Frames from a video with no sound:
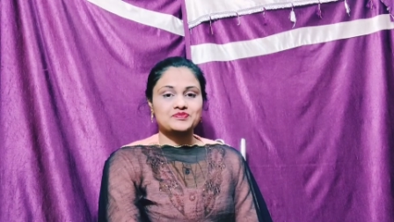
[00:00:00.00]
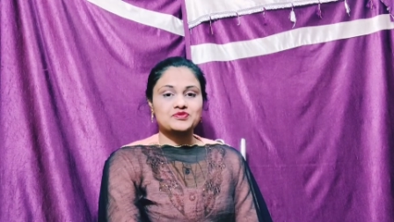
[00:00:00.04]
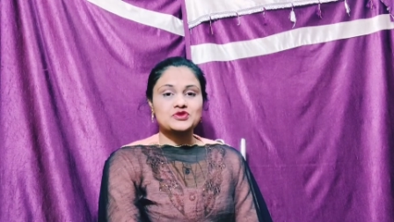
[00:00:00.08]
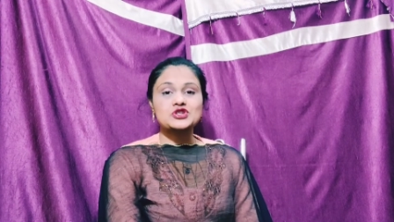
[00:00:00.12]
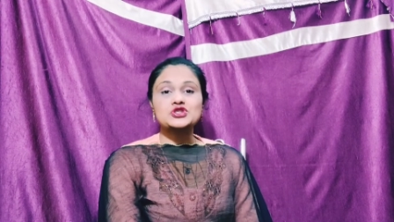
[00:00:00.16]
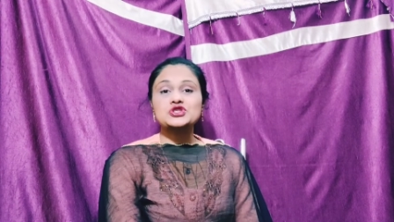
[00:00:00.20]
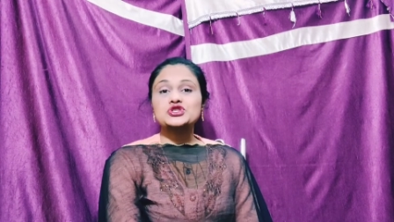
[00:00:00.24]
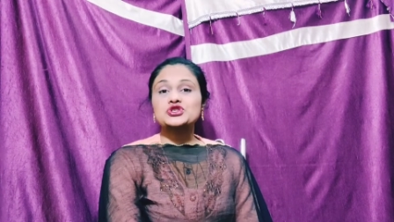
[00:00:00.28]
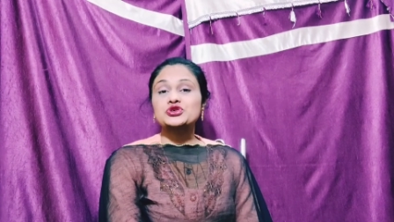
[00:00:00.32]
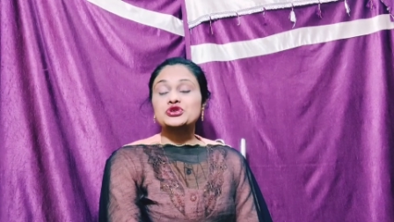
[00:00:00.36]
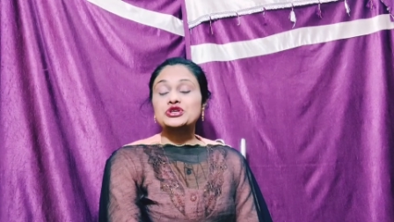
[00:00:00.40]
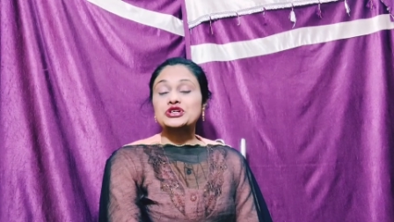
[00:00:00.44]

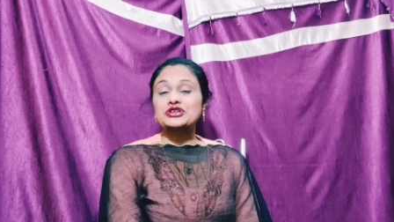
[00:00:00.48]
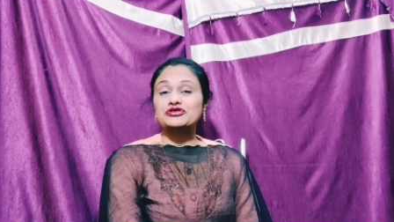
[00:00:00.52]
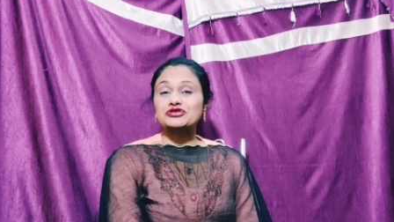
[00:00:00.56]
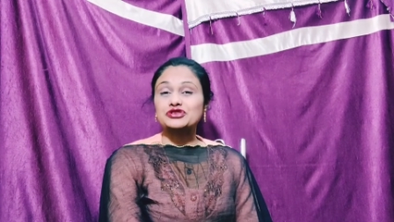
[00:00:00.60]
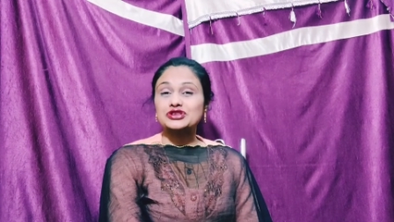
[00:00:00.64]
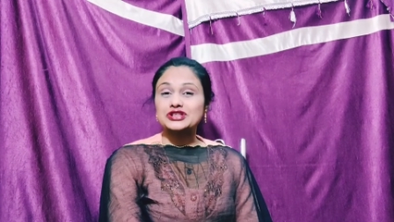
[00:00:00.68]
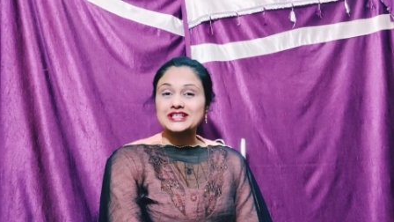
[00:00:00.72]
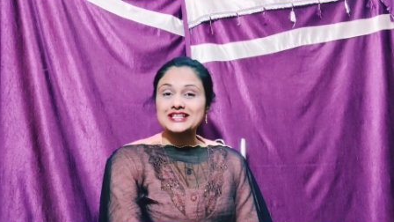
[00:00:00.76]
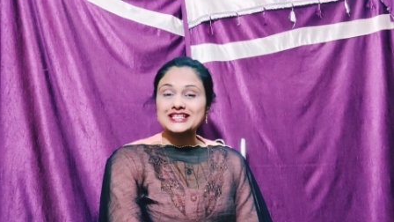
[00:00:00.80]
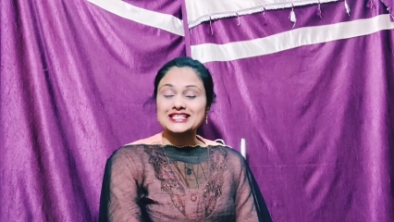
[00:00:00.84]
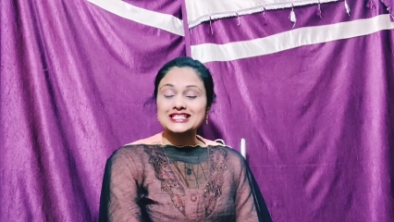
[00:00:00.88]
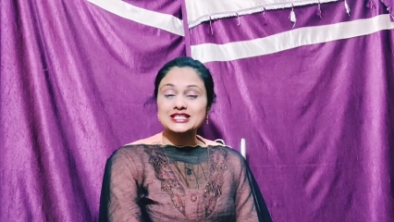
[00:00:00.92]
So if
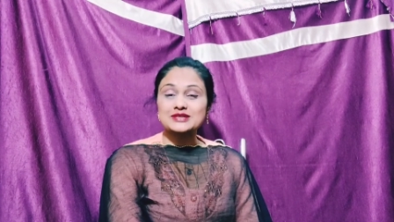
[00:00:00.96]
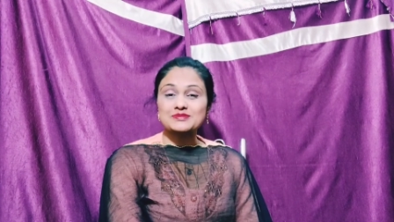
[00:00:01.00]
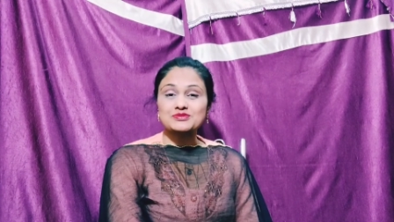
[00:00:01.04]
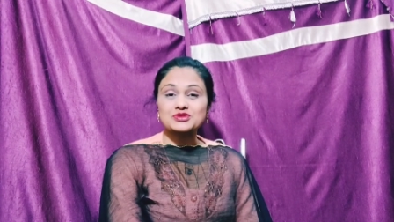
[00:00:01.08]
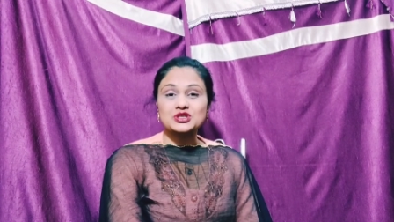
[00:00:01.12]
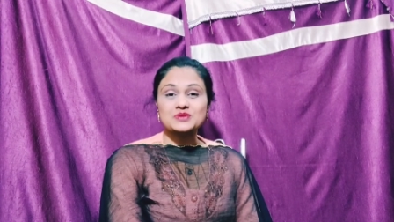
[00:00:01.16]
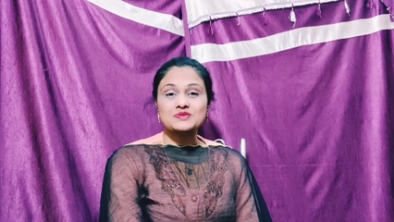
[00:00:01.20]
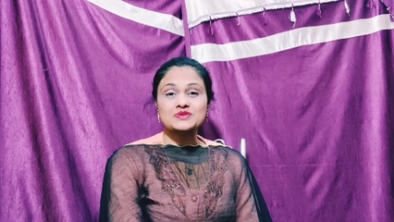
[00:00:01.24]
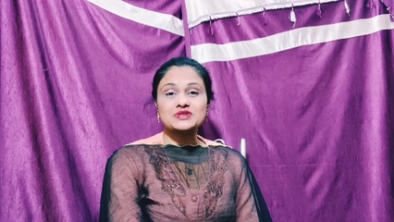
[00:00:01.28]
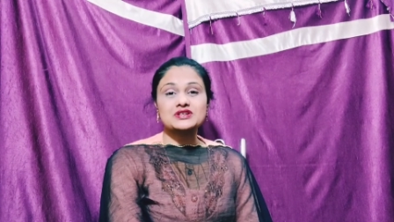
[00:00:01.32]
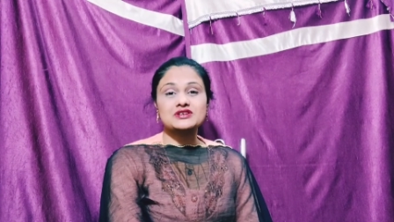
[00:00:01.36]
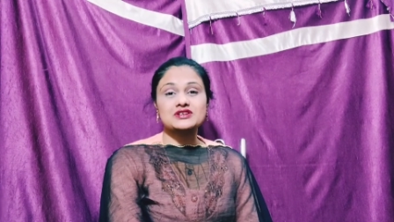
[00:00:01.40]
these
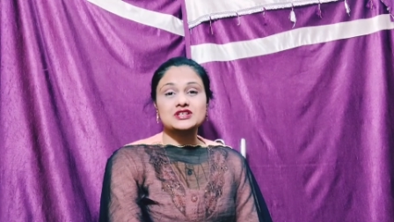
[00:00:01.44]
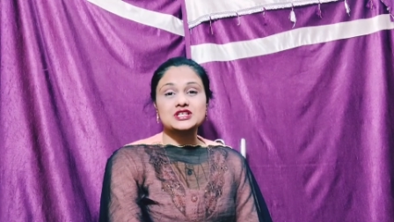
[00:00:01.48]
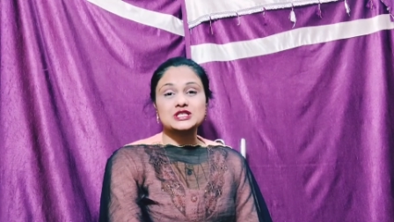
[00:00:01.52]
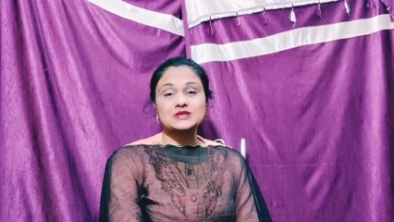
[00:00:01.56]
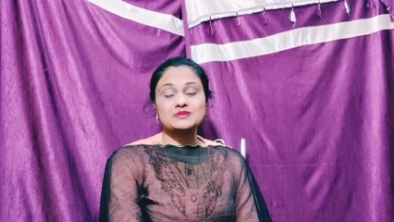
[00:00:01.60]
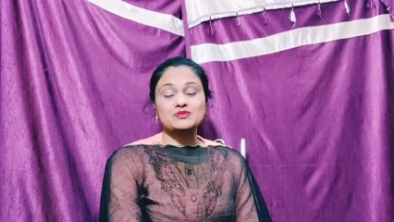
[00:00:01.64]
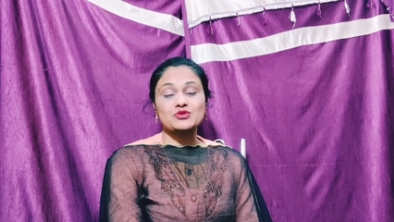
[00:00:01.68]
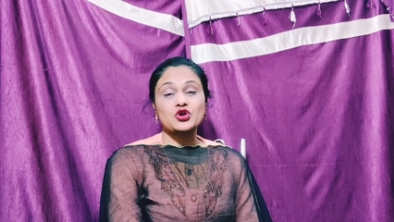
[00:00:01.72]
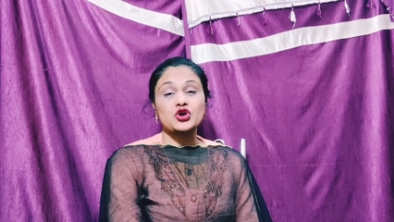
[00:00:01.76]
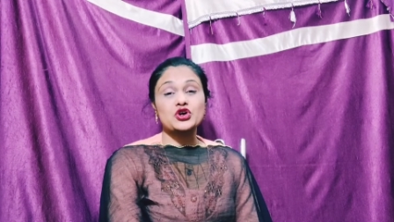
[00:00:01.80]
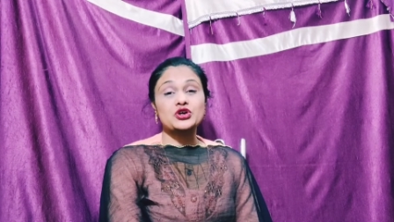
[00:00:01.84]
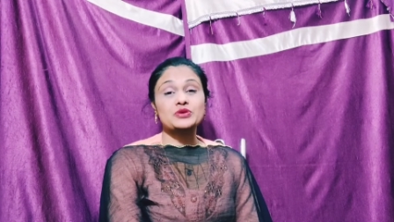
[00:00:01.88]
symptoms
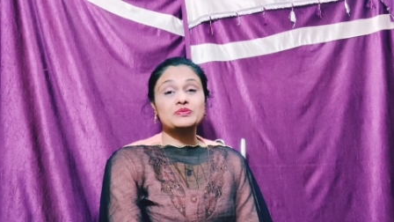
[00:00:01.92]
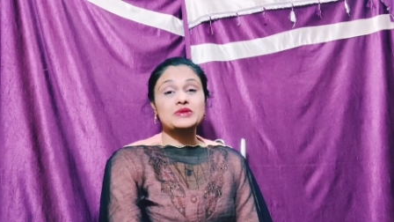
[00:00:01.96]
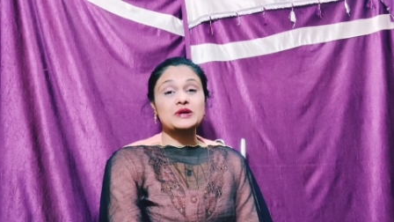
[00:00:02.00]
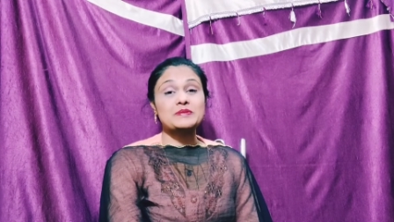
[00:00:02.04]
correspond,